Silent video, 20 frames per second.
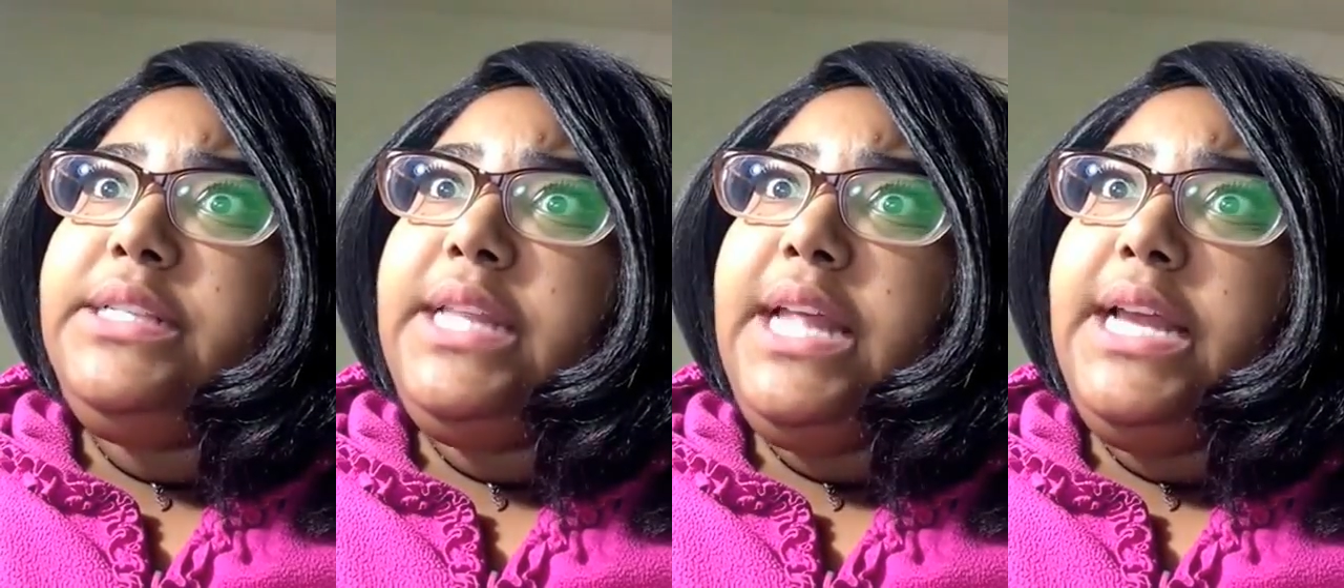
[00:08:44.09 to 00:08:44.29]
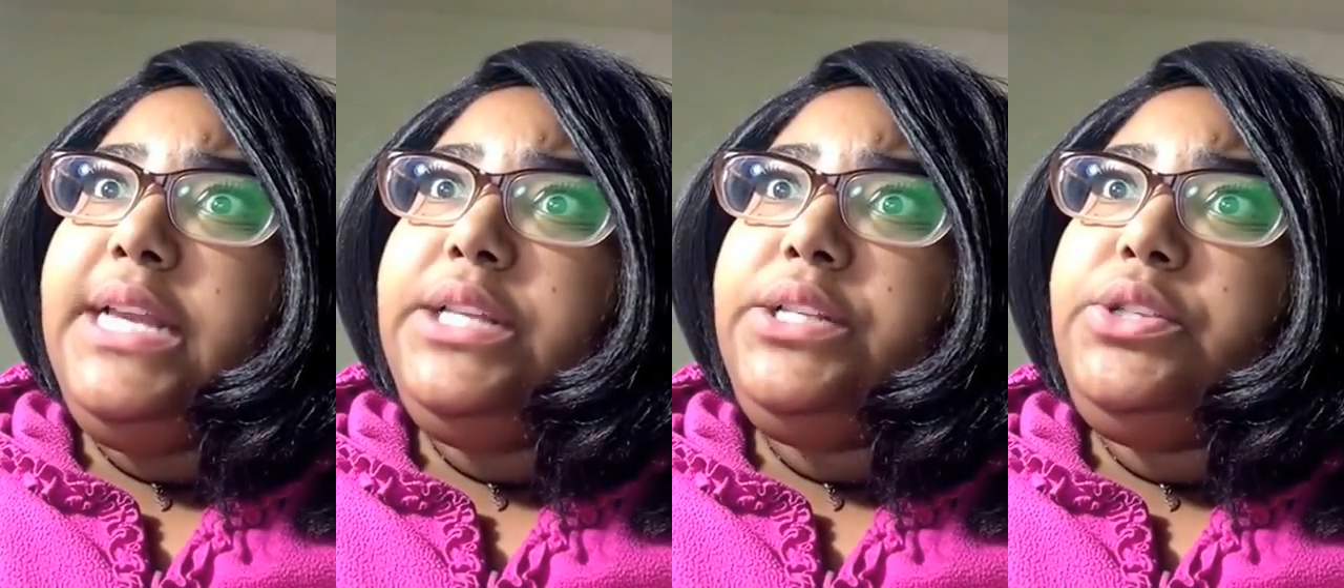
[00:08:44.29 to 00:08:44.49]

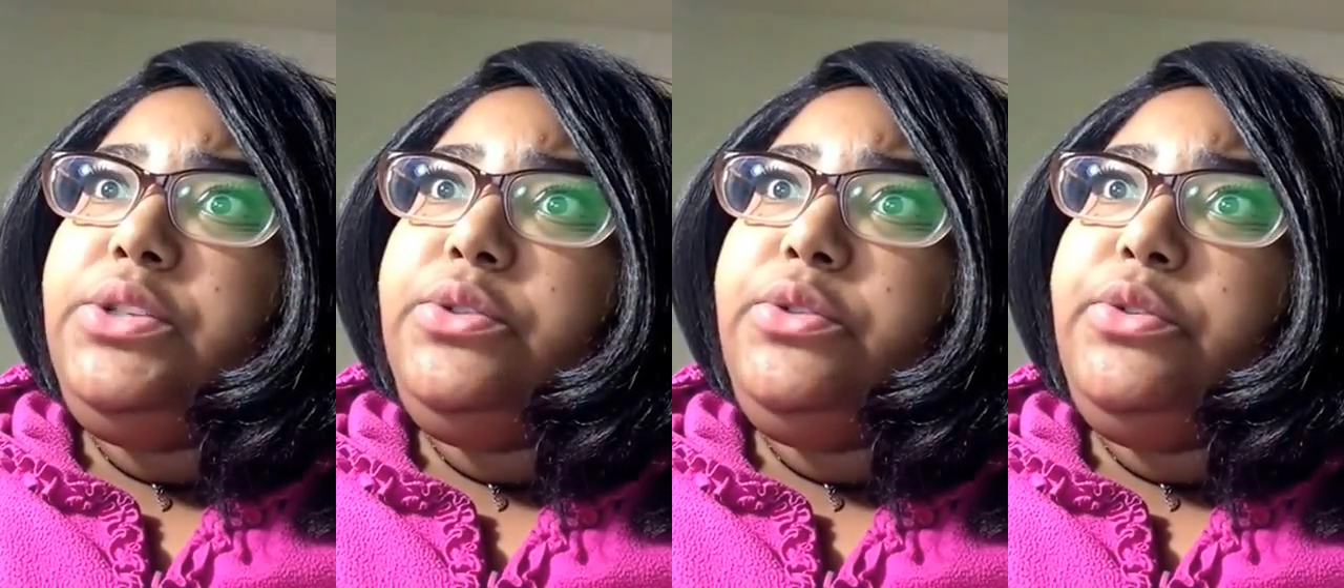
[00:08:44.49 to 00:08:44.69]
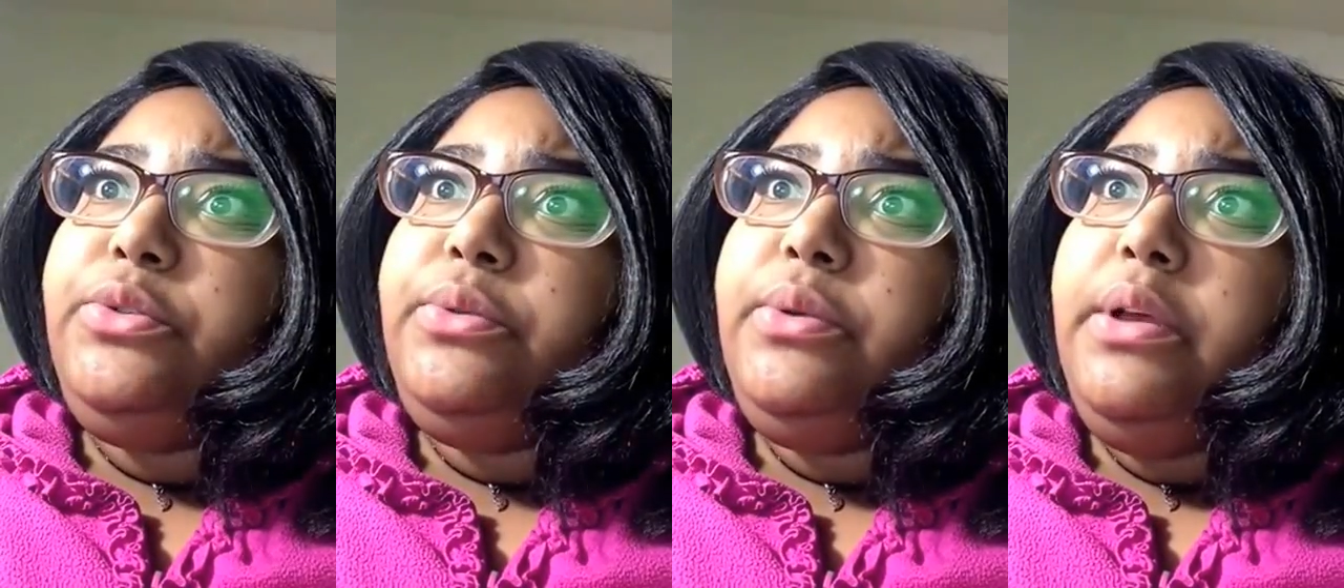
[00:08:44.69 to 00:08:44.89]

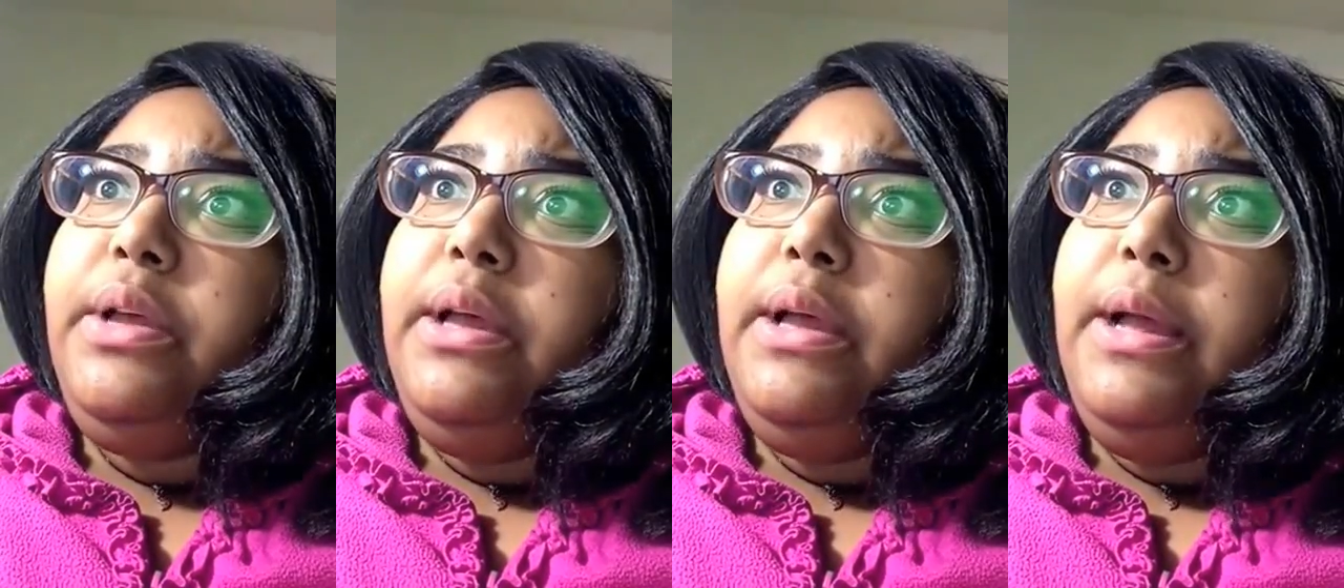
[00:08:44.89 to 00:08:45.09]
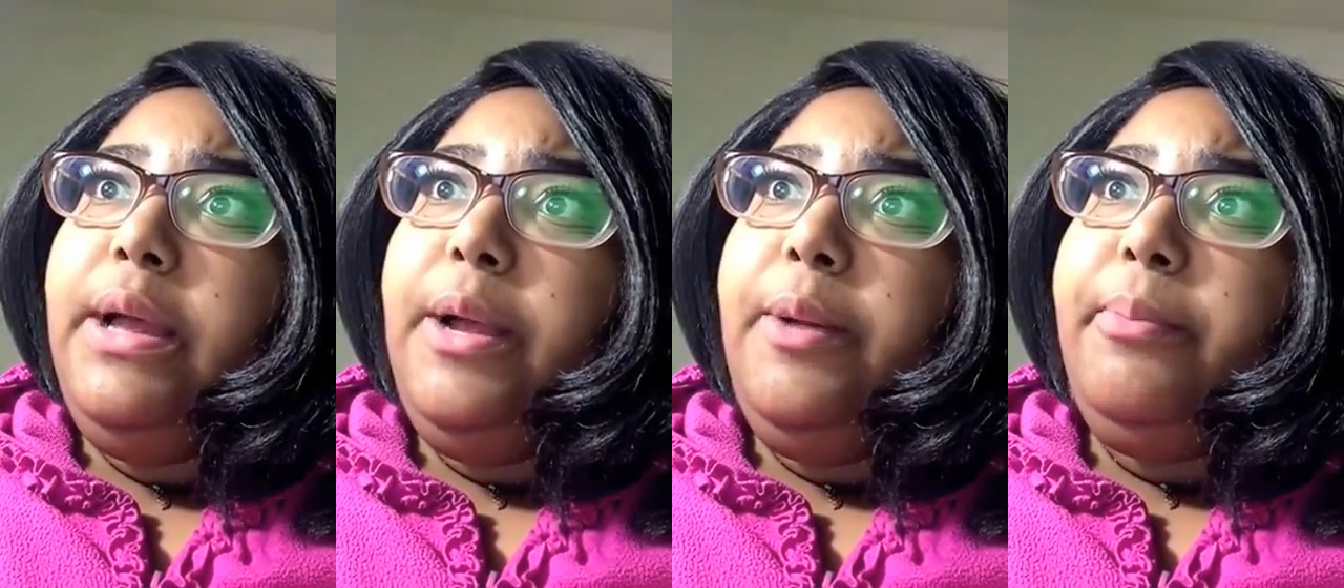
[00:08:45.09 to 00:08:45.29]

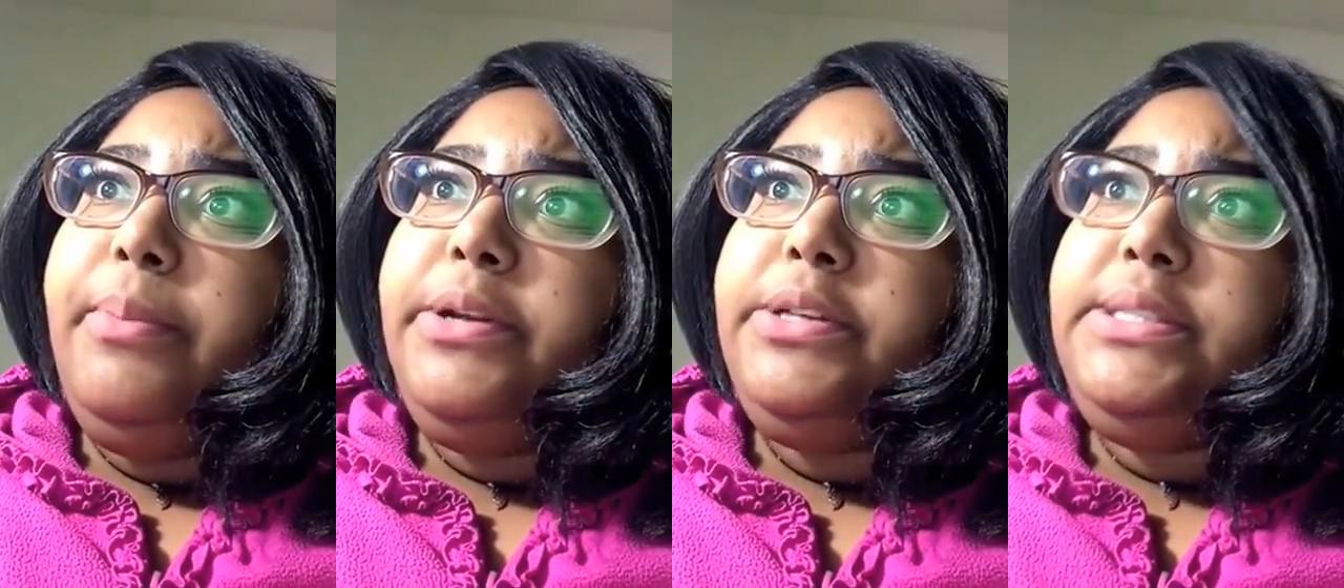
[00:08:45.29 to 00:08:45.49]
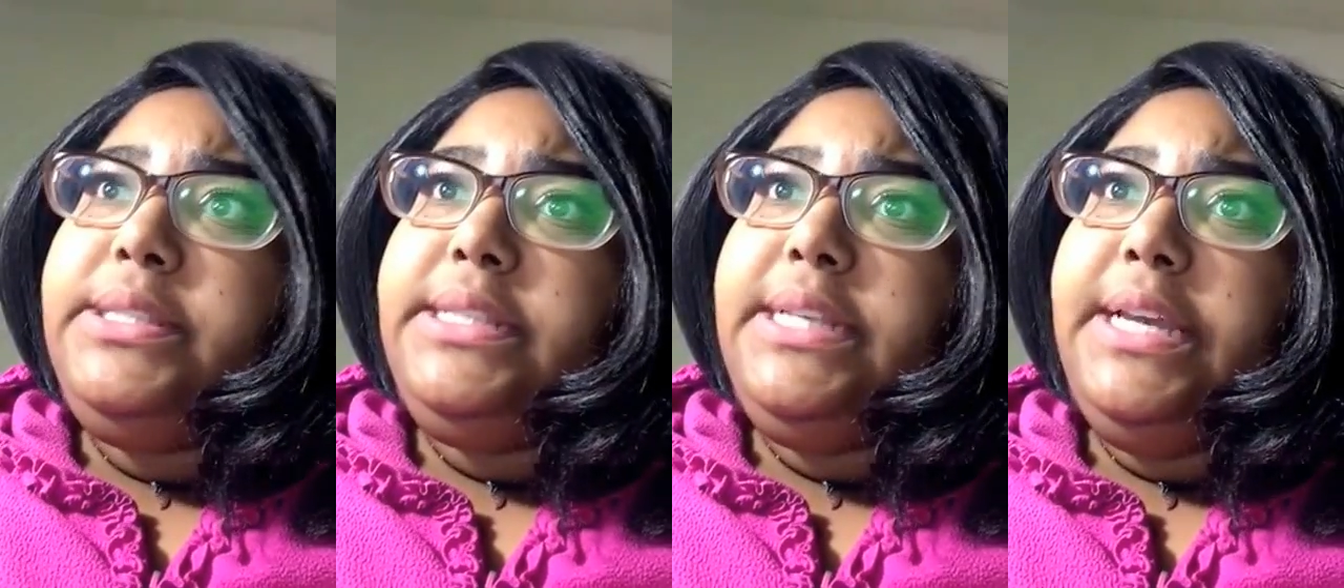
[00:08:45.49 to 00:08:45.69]

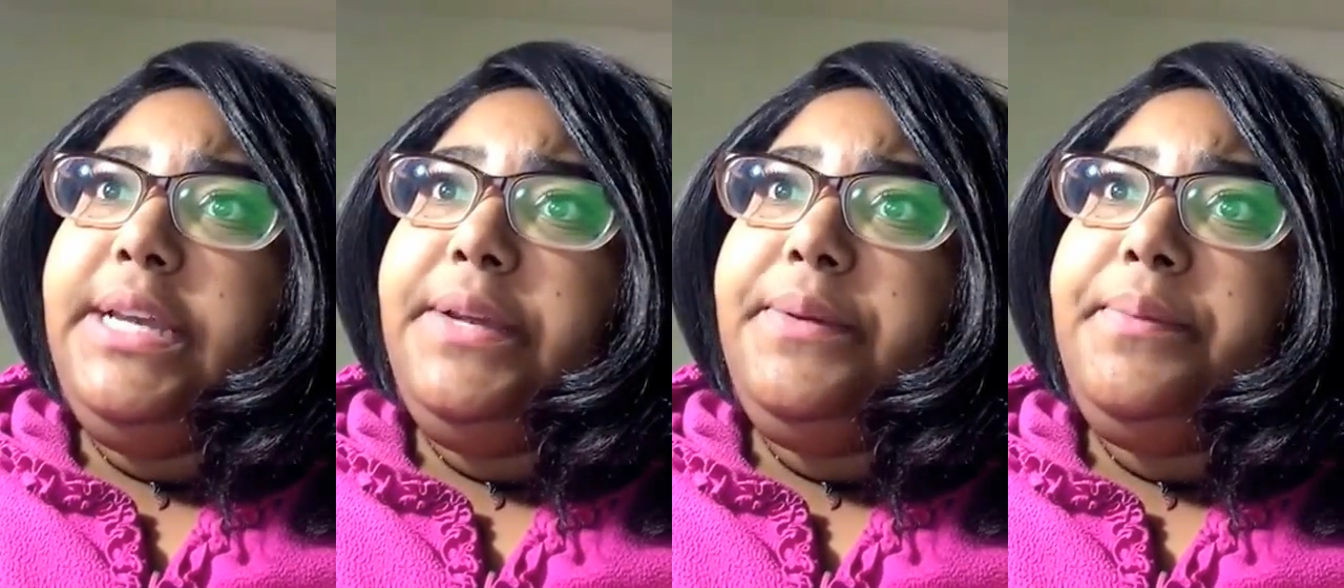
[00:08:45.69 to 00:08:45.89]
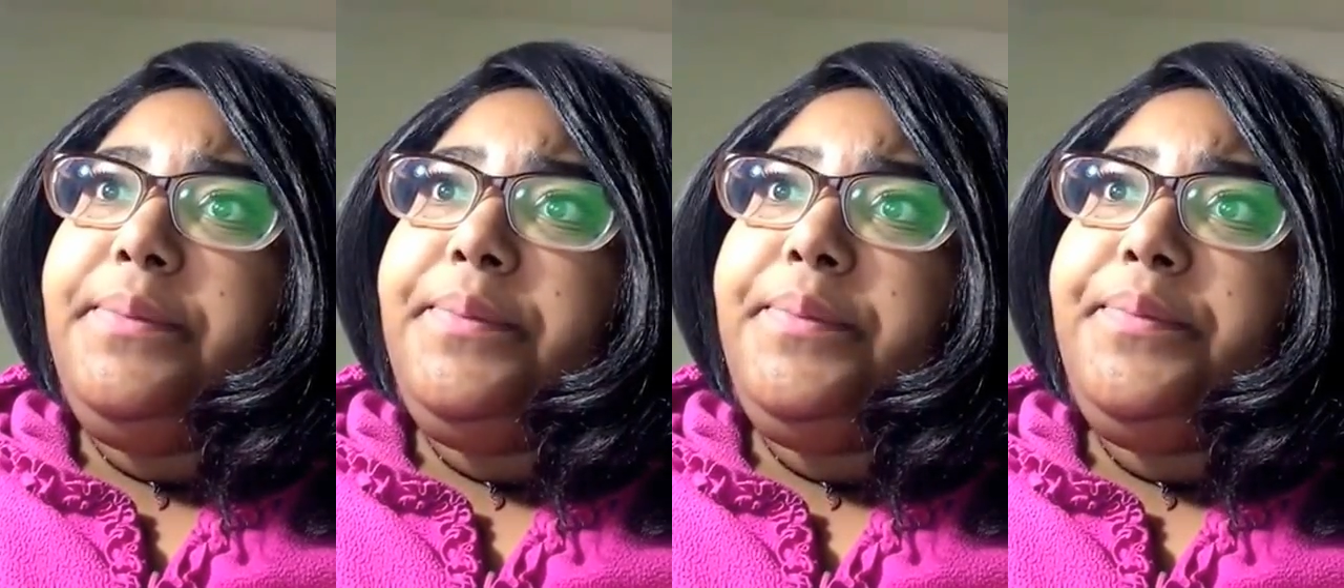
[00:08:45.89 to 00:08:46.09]
92%.